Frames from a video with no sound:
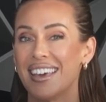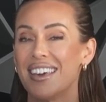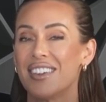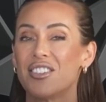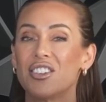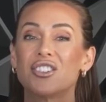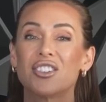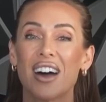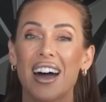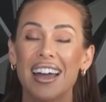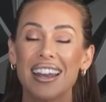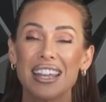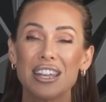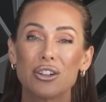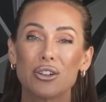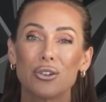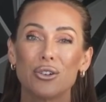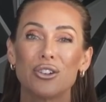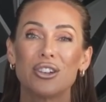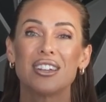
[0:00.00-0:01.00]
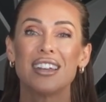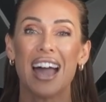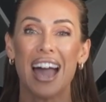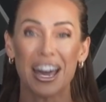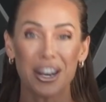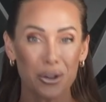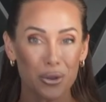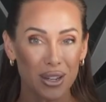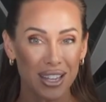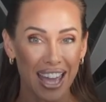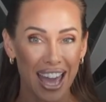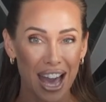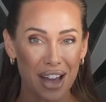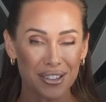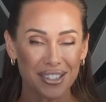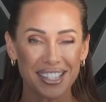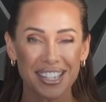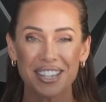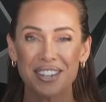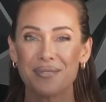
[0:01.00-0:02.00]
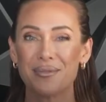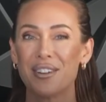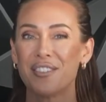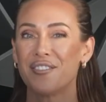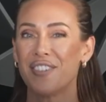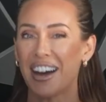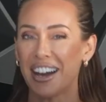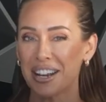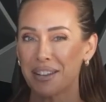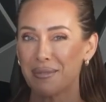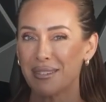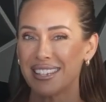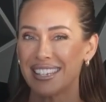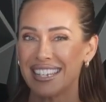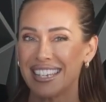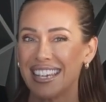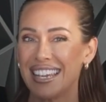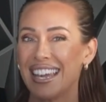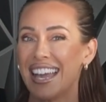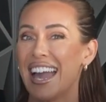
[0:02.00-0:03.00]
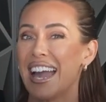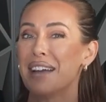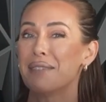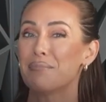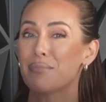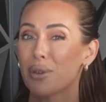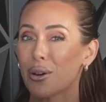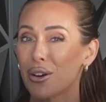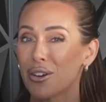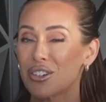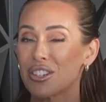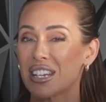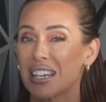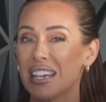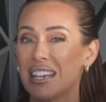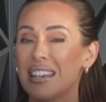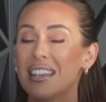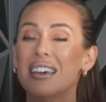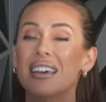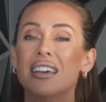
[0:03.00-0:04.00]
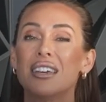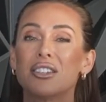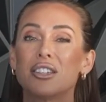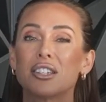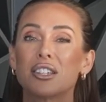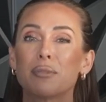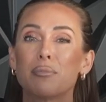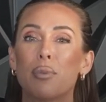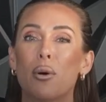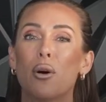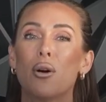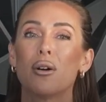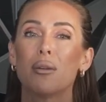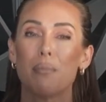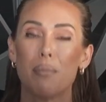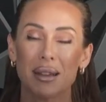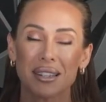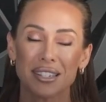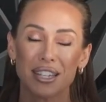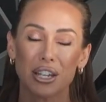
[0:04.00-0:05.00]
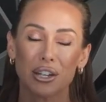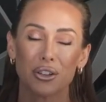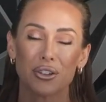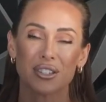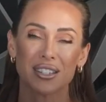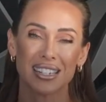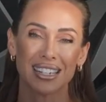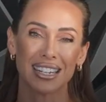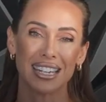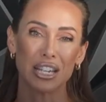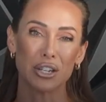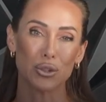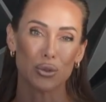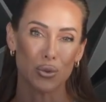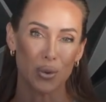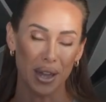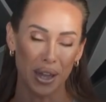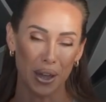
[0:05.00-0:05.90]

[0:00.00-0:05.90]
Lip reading: The diet included adequate calcium, vitamin D, and protein to support musculoskeletal